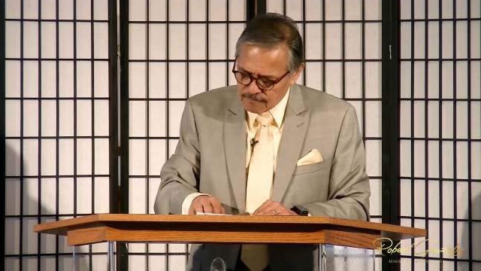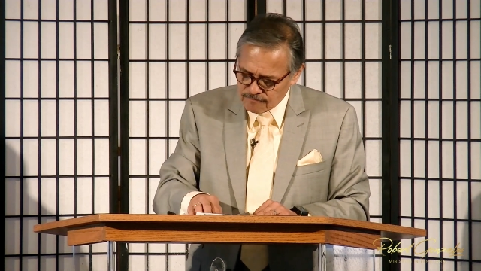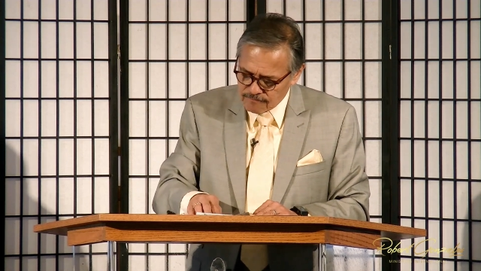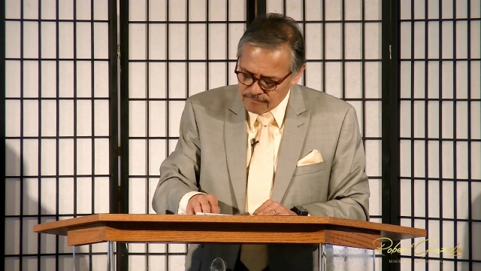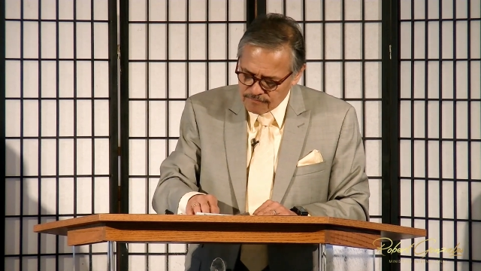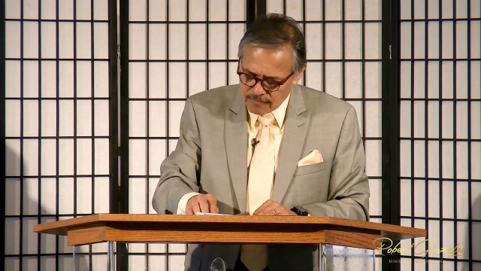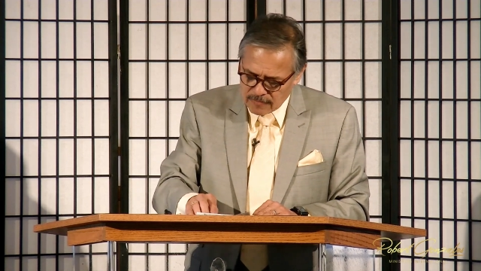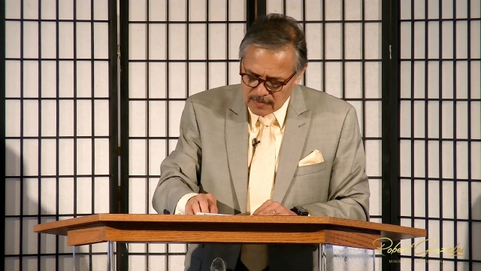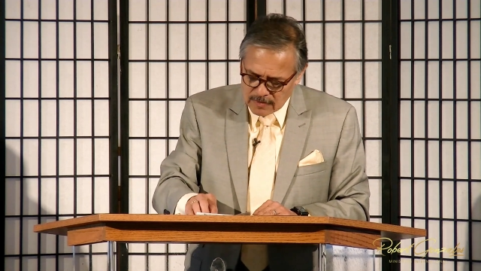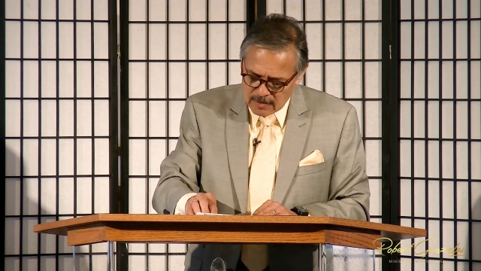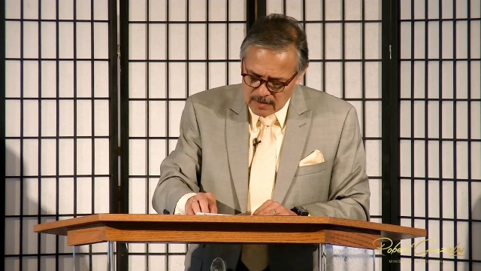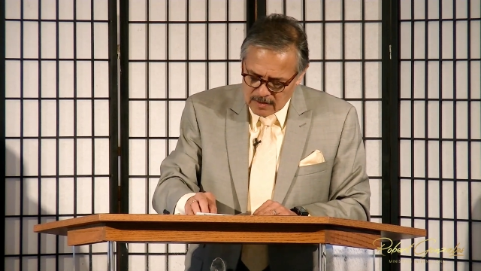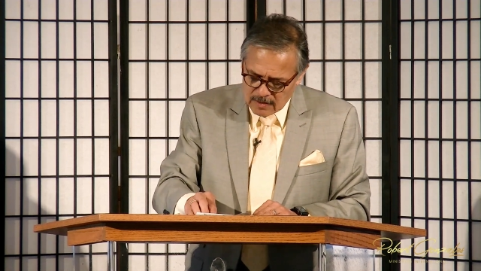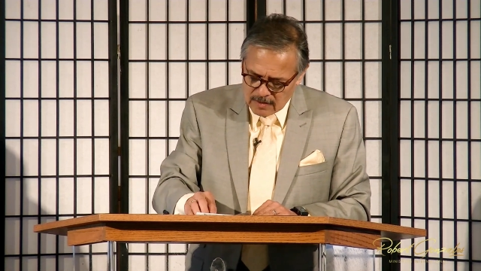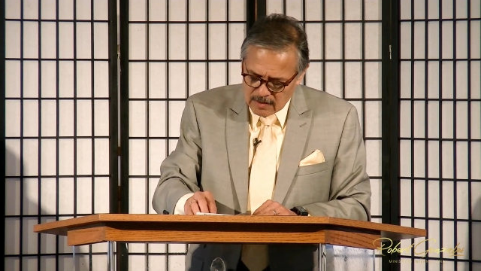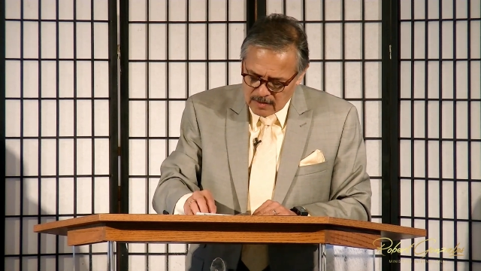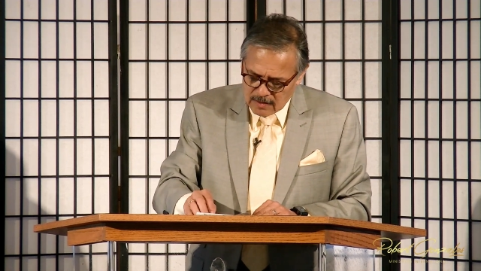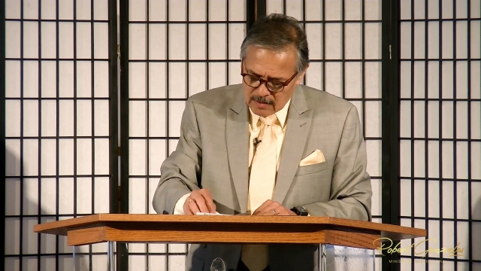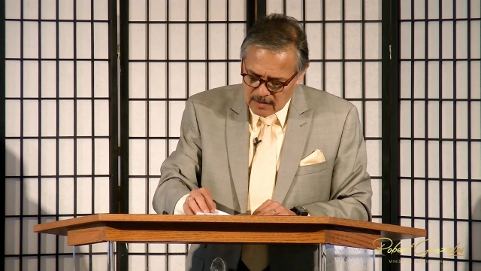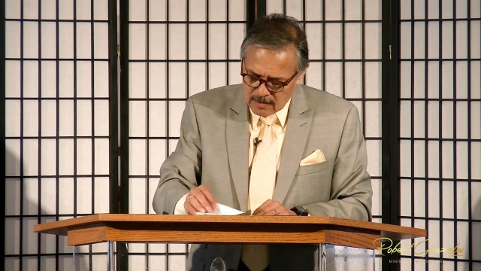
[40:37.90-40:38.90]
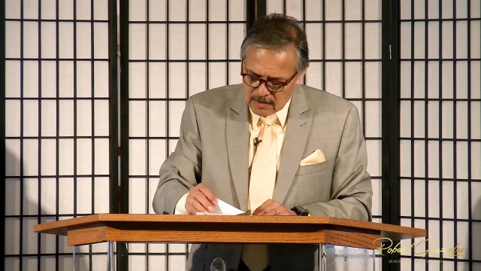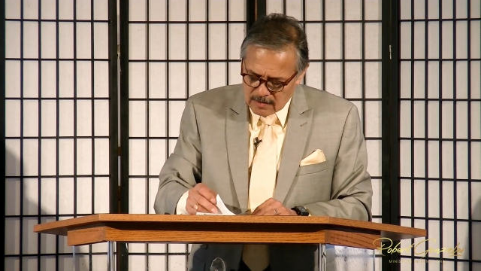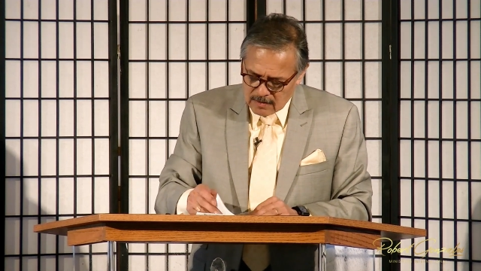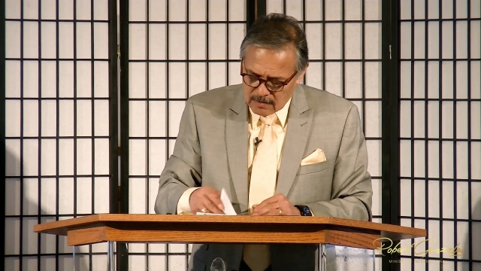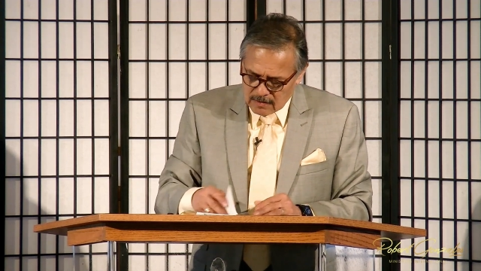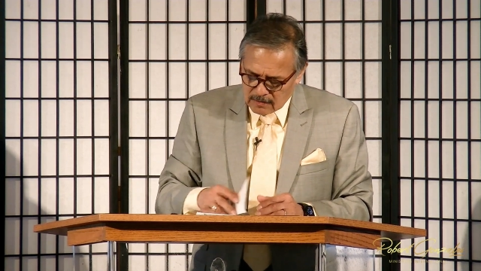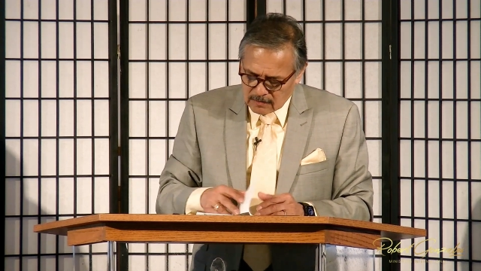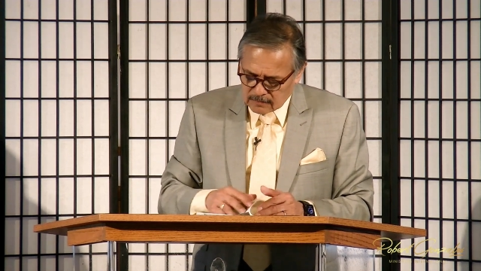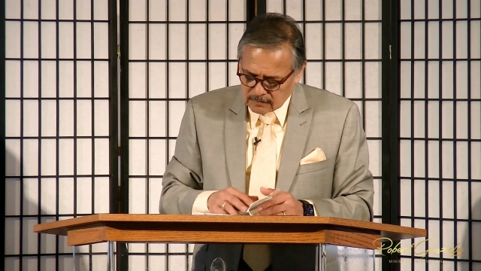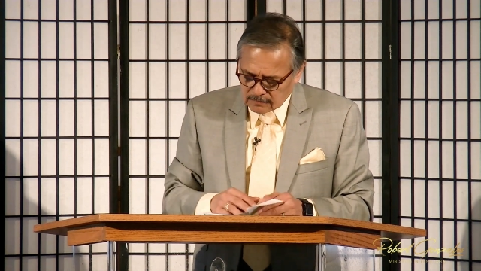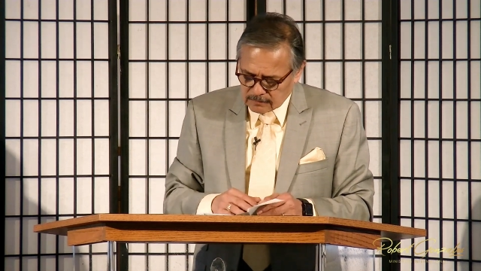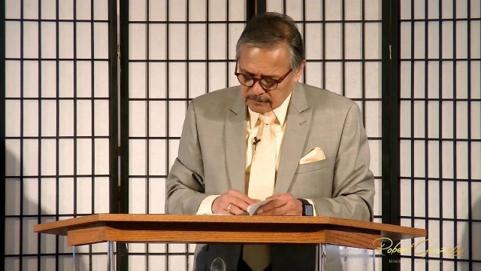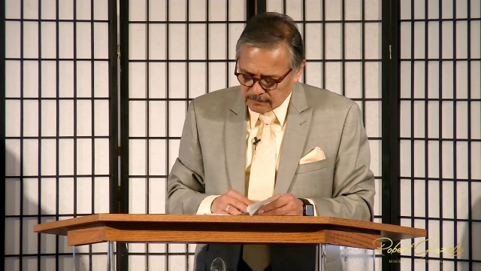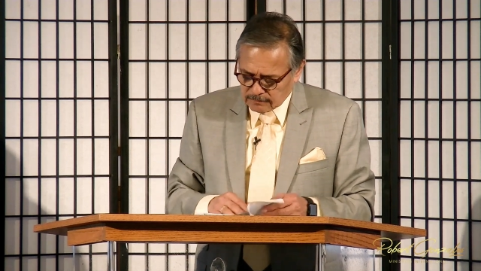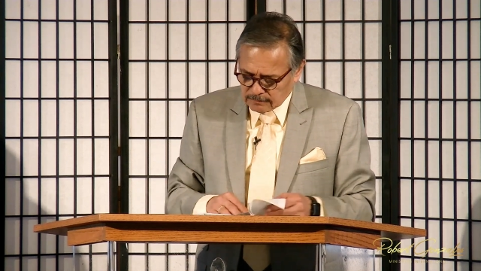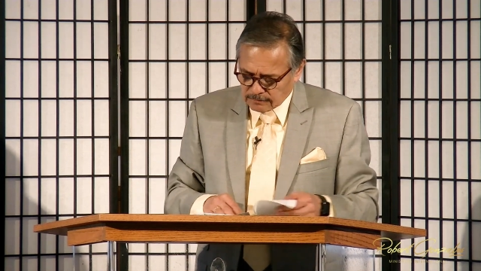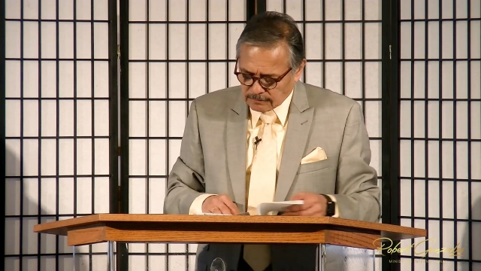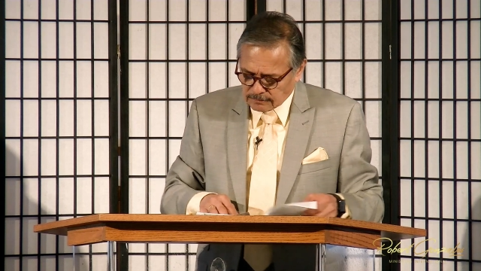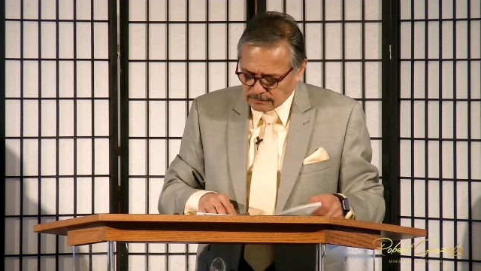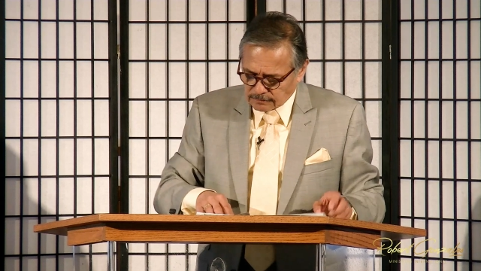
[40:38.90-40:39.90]

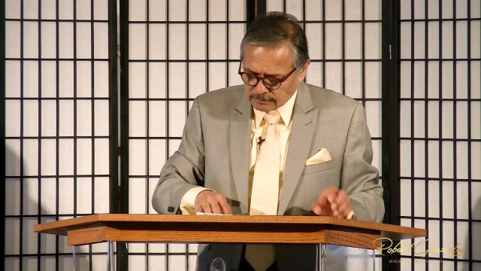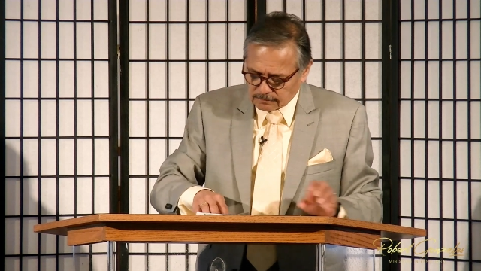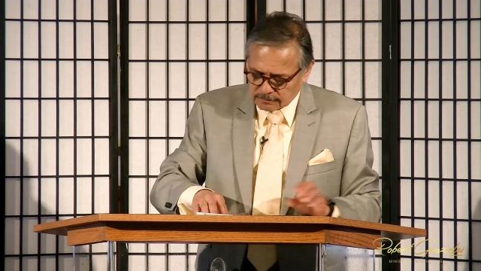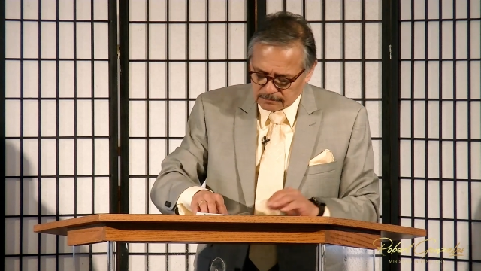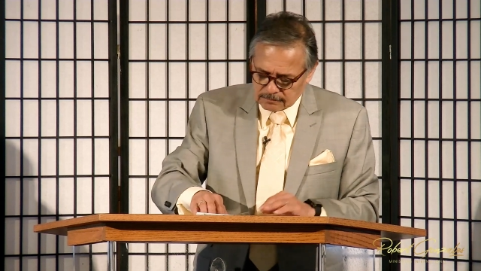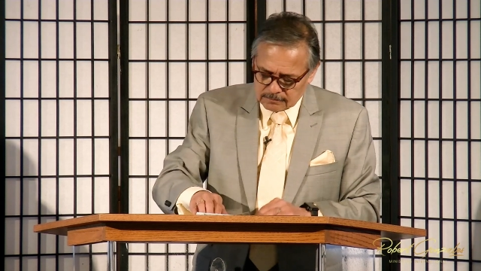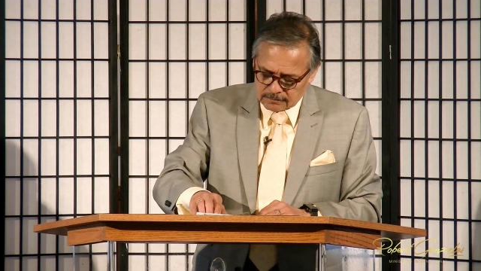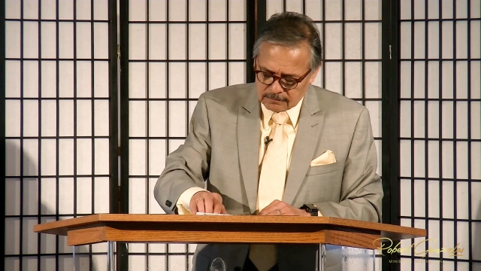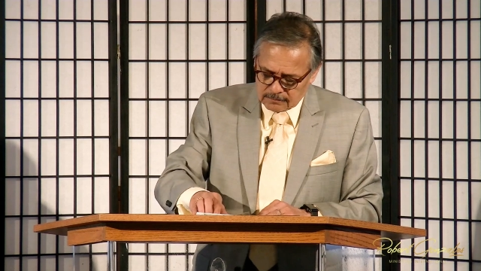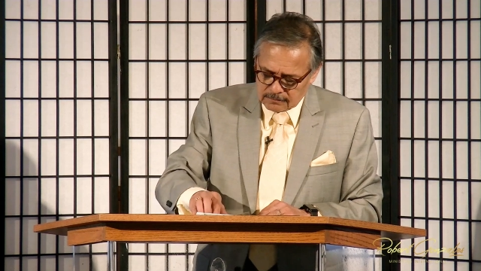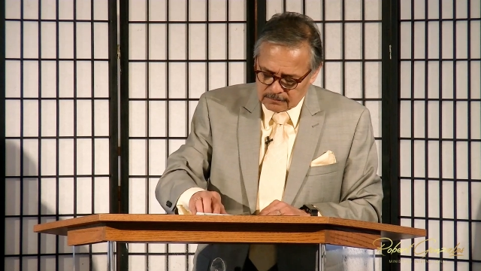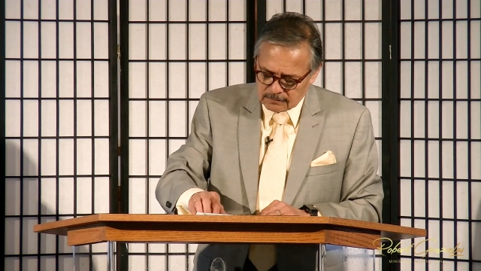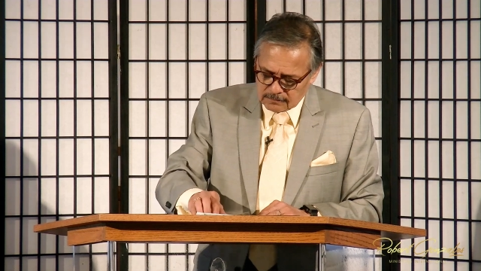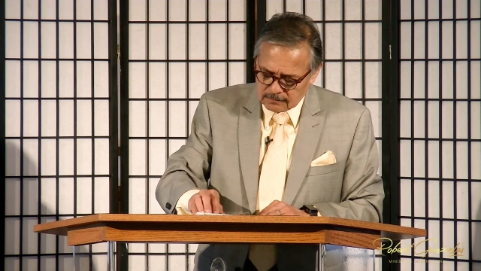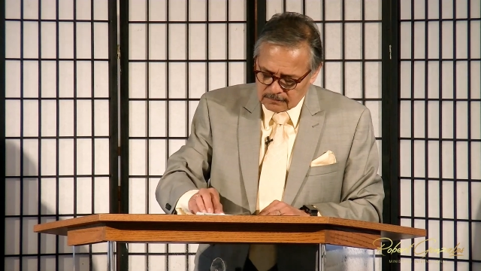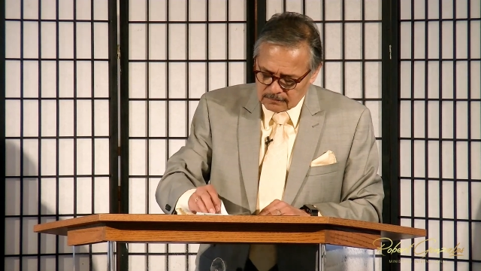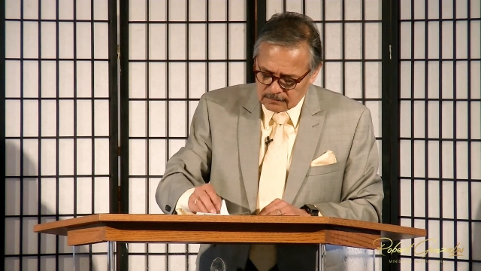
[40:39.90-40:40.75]
(silence)